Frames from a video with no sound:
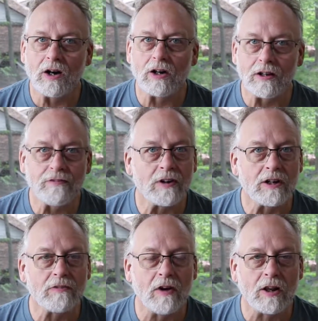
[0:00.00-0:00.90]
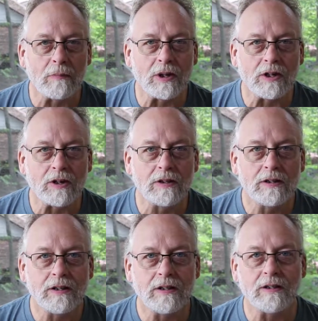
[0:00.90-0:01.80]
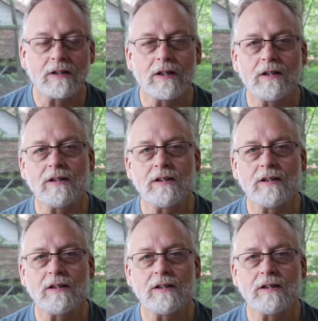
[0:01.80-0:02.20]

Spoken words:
life and our development here in